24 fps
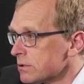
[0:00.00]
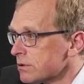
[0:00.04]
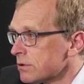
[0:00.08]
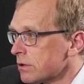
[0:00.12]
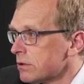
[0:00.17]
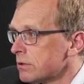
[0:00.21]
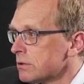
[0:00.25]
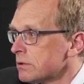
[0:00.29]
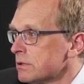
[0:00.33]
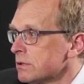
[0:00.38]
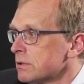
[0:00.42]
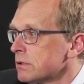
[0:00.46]

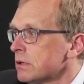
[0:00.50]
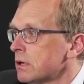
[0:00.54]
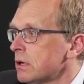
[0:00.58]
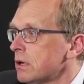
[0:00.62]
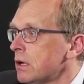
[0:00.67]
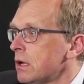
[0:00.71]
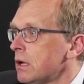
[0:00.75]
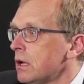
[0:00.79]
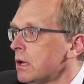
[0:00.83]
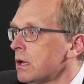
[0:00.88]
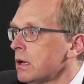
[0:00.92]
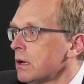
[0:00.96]
concerns,
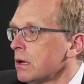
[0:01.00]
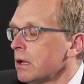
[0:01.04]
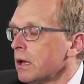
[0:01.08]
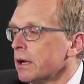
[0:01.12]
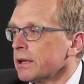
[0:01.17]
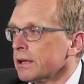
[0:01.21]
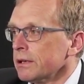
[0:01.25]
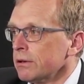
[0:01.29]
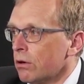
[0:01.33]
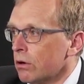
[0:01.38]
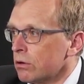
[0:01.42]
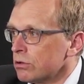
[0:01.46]

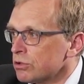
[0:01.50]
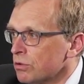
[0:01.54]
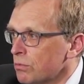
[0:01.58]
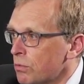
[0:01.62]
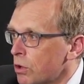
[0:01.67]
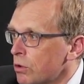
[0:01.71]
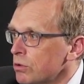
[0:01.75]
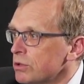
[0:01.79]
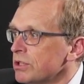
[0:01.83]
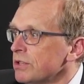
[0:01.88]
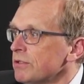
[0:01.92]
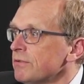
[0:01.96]
like in
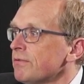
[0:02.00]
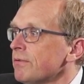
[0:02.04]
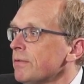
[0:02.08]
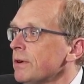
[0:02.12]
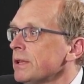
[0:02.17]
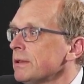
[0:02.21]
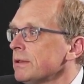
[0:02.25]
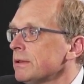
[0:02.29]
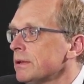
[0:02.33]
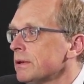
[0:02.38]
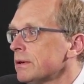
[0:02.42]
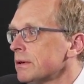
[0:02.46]
automotive,
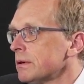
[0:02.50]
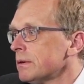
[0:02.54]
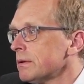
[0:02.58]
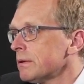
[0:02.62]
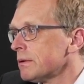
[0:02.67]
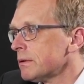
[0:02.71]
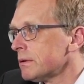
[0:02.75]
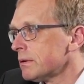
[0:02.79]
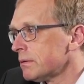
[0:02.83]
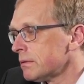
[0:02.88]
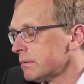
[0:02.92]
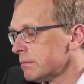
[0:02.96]
when
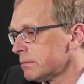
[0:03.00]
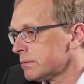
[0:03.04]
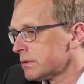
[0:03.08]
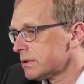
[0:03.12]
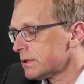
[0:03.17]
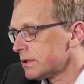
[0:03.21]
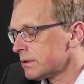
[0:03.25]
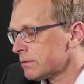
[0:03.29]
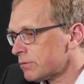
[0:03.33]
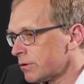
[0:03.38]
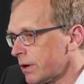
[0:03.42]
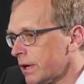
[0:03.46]
the
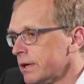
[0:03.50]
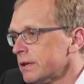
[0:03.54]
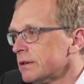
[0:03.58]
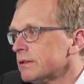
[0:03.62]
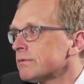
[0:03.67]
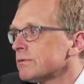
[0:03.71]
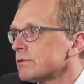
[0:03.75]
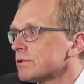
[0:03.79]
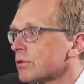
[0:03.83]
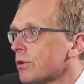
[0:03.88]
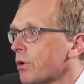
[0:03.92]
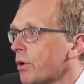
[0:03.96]

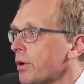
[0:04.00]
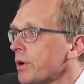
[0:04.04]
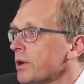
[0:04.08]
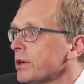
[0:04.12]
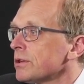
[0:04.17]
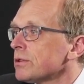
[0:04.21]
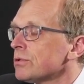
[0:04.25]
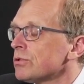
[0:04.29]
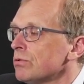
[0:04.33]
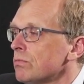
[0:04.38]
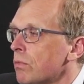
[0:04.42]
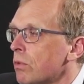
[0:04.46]
trend was
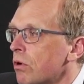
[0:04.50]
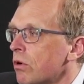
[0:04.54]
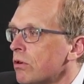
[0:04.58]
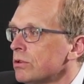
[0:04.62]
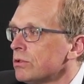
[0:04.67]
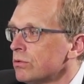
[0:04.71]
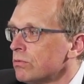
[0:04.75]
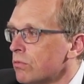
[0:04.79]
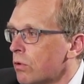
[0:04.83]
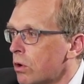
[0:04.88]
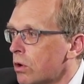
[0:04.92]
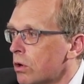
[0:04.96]
going
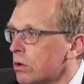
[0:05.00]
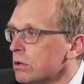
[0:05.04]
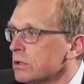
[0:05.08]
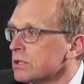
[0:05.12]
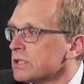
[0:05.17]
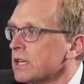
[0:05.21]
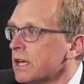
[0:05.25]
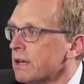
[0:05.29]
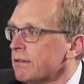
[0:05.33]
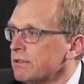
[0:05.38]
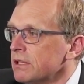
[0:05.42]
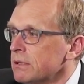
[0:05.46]

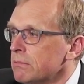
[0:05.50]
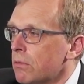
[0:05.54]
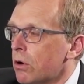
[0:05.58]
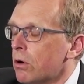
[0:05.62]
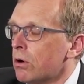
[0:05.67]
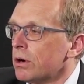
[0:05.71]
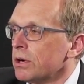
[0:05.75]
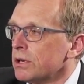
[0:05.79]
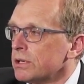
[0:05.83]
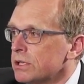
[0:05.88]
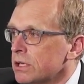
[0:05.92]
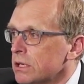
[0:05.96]
towards having
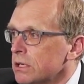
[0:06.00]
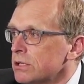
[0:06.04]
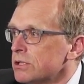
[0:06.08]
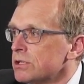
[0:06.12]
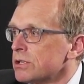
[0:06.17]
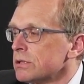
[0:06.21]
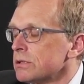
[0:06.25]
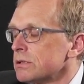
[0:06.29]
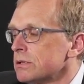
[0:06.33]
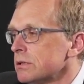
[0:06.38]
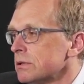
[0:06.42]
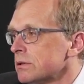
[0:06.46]
more
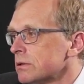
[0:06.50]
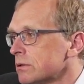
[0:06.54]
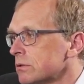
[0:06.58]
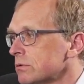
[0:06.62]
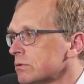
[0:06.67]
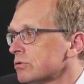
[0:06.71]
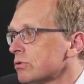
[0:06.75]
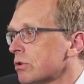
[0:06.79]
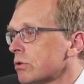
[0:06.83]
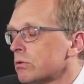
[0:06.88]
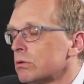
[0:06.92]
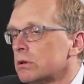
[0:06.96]
intelligence in the
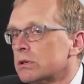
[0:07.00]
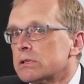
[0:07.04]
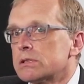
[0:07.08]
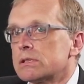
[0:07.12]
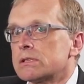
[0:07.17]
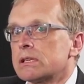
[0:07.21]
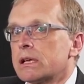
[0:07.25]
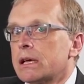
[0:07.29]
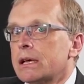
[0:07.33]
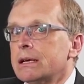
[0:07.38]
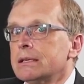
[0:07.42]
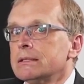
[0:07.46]

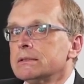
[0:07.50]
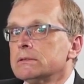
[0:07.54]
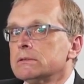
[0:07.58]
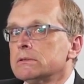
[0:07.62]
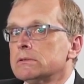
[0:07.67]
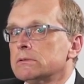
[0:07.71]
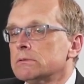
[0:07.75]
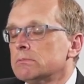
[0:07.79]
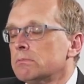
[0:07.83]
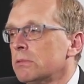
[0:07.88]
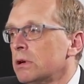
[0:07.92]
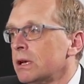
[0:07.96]
controllers
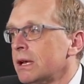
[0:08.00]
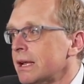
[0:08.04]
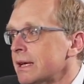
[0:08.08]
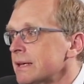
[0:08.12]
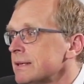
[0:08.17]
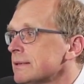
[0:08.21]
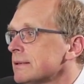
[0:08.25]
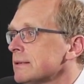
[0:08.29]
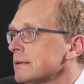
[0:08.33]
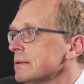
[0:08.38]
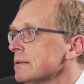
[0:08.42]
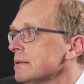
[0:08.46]
and
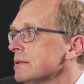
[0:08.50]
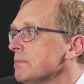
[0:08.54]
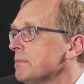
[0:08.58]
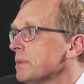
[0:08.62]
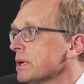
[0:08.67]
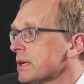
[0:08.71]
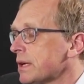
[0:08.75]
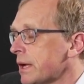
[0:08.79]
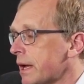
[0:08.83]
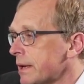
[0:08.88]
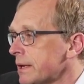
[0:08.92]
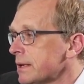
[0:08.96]
less in
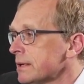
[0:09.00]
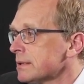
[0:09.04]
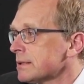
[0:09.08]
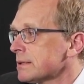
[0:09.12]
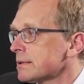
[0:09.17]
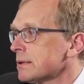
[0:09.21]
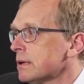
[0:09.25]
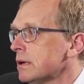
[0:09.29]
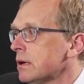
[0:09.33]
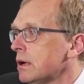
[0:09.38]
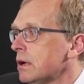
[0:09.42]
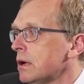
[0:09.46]
the
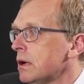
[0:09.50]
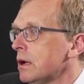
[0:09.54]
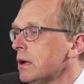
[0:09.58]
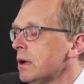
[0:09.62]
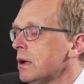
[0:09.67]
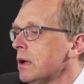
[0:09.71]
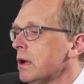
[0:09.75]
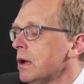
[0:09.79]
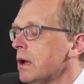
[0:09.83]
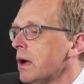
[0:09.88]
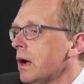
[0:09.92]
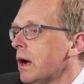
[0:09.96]
mechanics.
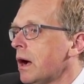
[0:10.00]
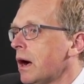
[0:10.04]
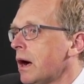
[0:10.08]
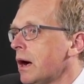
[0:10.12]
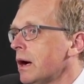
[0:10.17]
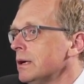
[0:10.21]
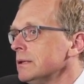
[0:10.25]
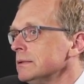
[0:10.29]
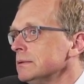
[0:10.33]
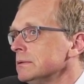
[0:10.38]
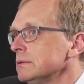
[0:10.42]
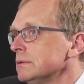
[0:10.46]

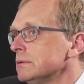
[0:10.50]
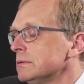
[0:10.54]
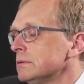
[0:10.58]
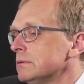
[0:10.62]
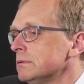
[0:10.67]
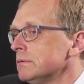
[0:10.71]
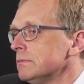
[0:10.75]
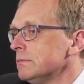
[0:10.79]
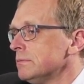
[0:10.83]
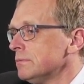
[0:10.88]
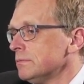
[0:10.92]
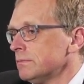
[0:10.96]
And
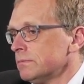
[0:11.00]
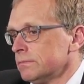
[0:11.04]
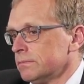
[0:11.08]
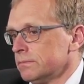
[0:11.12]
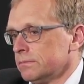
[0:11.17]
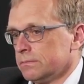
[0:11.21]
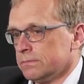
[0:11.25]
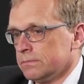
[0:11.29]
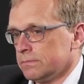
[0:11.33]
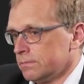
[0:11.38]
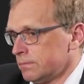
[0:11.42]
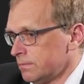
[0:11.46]

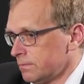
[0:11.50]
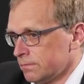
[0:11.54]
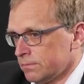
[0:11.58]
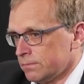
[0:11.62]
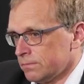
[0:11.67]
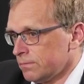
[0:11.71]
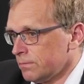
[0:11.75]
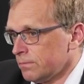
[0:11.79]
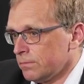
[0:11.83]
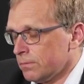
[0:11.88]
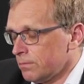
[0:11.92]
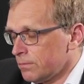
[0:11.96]

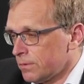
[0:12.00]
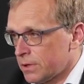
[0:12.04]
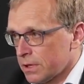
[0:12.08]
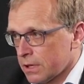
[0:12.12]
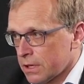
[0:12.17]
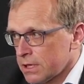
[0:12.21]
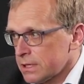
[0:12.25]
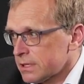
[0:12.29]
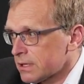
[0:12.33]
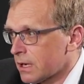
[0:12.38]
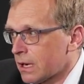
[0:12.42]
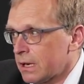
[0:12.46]

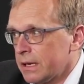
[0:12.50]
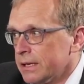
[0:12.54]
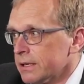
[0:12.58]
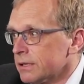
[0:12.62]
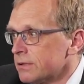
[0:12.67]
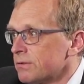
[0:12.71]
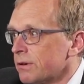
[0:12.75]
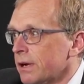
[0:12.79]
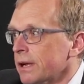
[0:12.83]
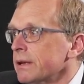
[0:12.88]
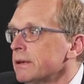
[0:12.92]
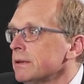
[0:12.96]
there is a
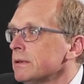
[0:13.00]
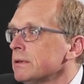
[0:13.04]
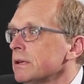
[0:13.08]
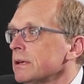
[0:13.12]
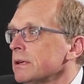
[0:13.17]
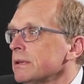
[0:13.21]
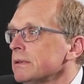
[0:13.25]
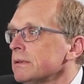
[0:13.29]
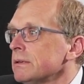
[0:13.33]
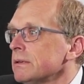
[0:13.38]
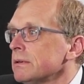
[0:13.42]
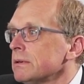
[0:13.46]
clear
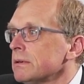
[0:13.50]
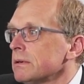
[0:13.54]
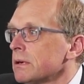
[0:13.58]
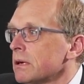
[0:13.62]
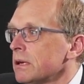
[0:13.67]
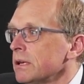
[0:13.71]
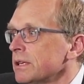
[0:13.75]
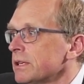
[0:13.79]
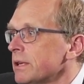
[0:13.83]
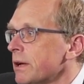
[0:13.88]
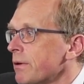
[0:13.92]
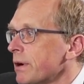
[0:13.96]
trend and
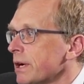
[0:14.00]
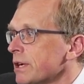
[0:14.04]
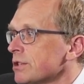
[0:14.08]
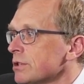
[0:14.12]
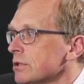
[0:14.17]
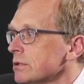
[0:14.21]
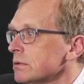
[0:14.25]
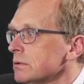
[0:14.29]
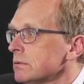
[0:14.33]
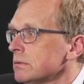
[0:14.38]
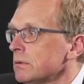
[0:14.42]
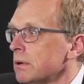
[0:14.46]
a clear
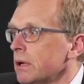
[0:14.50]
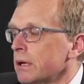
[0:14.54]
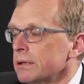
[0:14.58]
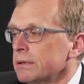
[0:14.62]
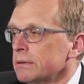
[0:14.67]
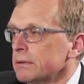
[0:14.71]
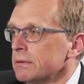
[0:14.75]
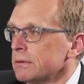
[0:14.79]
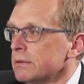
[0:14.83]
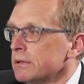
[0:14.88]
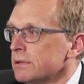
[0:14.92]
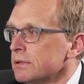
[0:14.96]
direction,
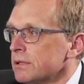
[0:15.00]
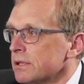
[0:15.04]
and